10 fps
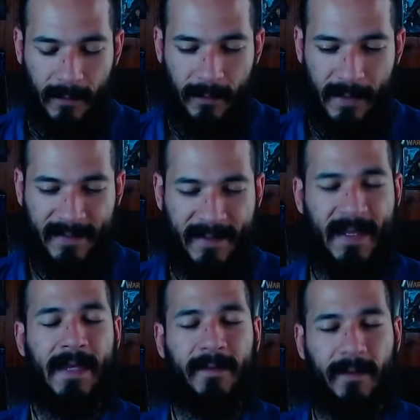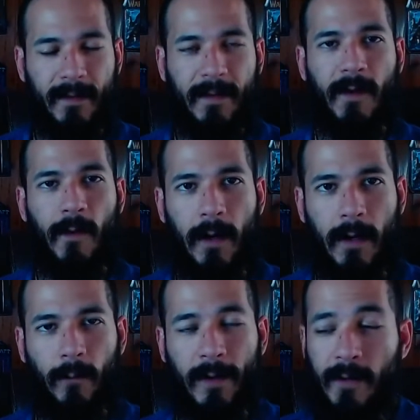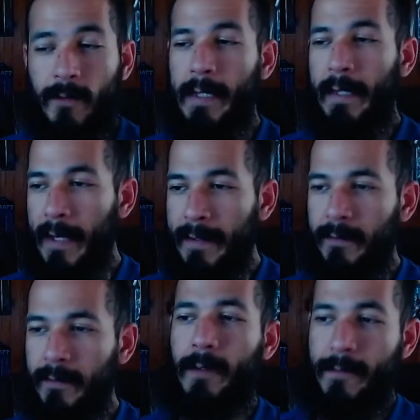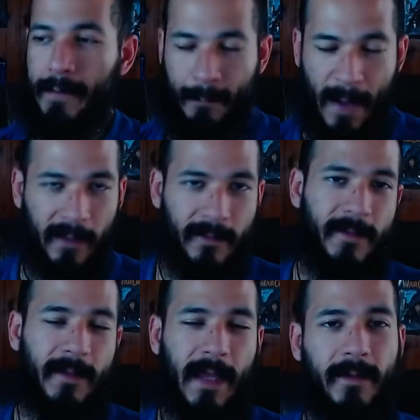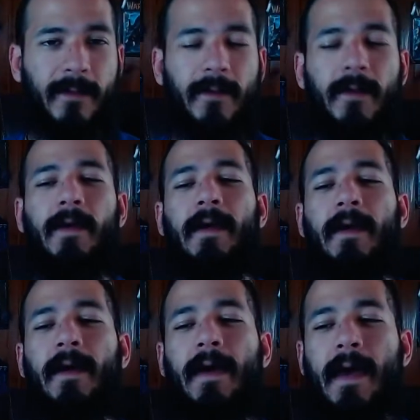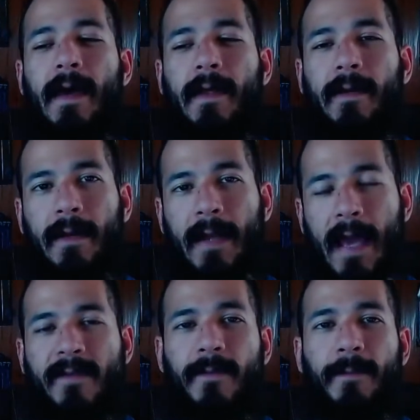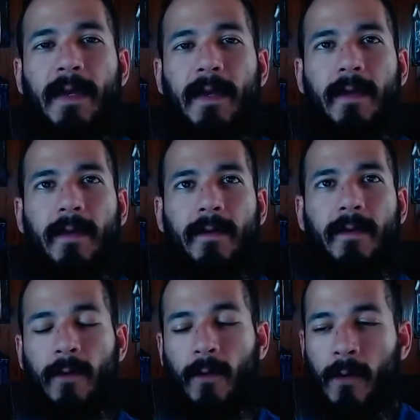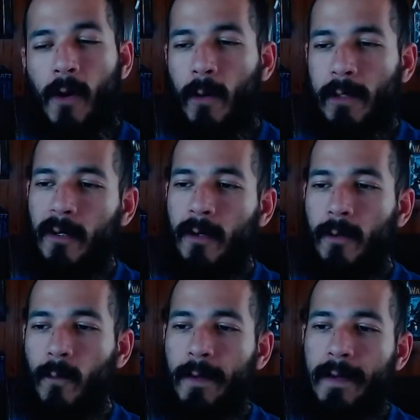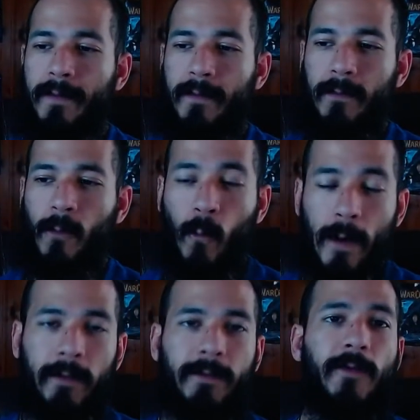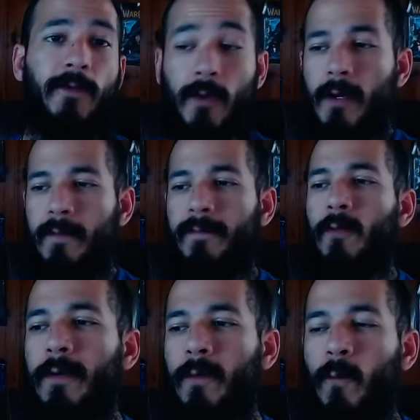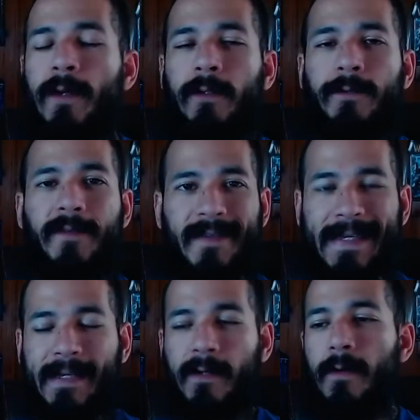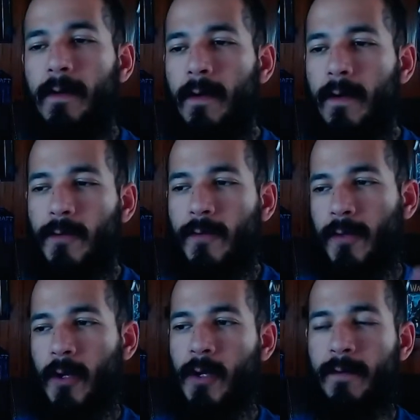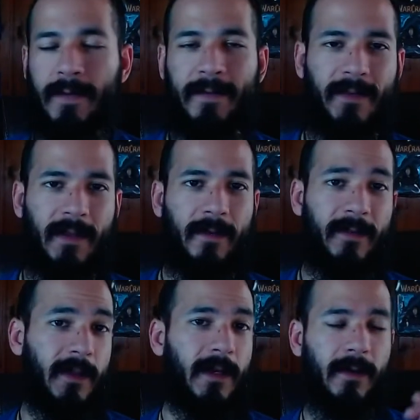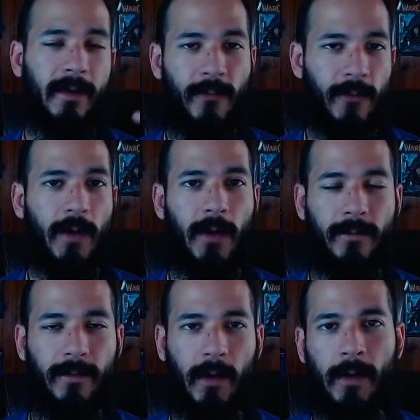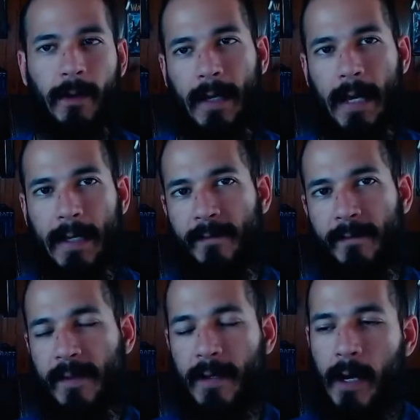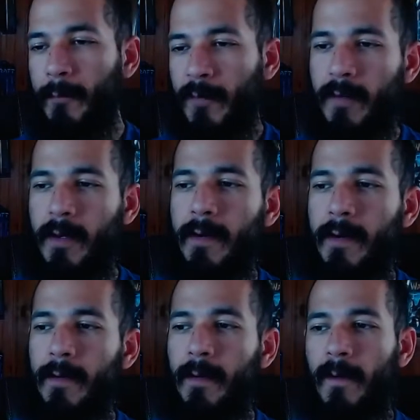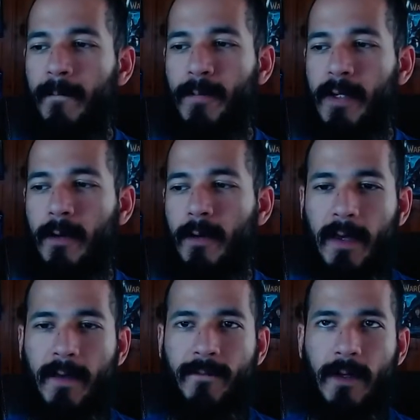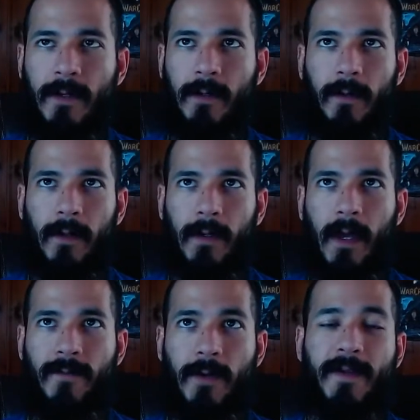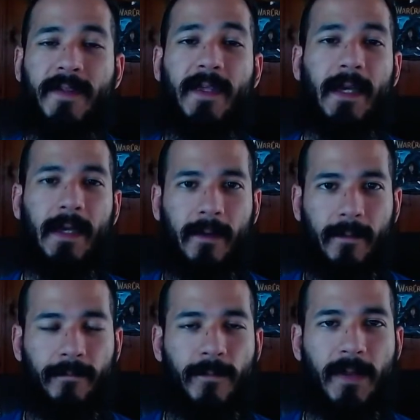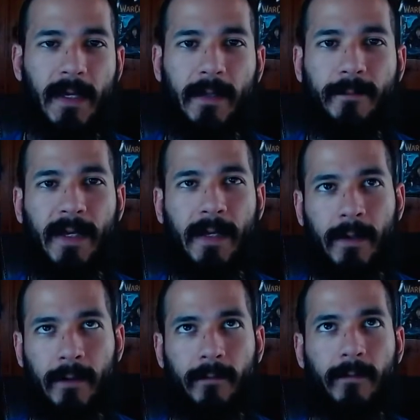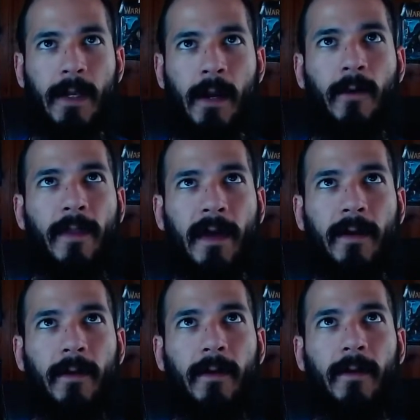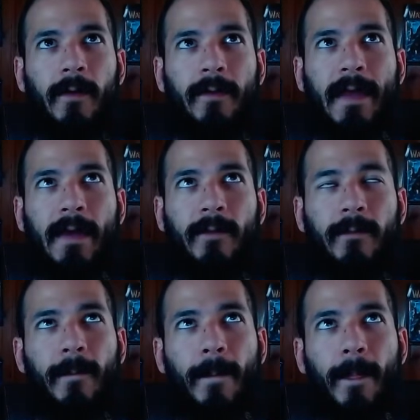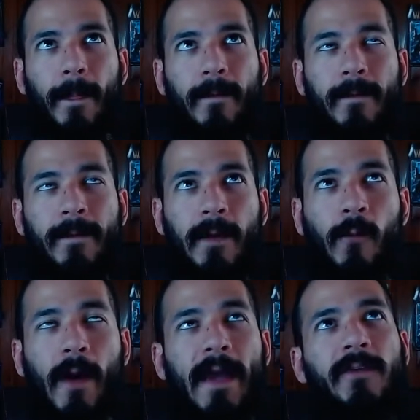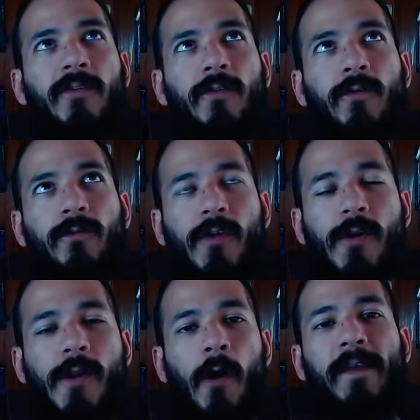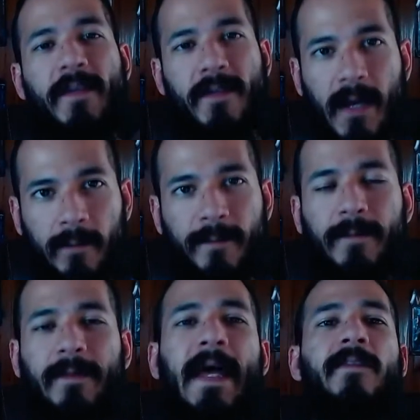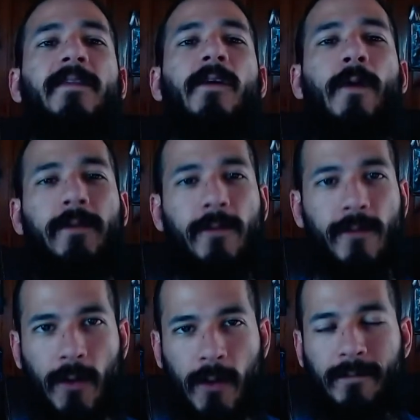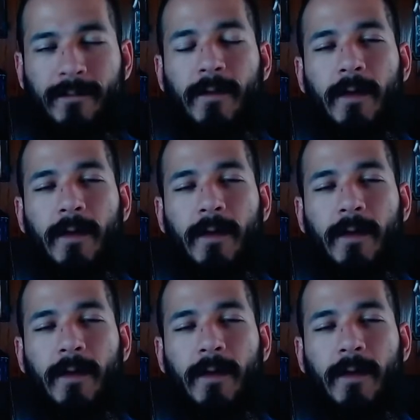that state that you are when you are aligned, when you're in a balanced state. and it has to be or go along with the will to serve the will to seek. So serve and seek and serve are kind of synonymous here, because if you're seeking being, you know, that way to know the self, that's a way to serve.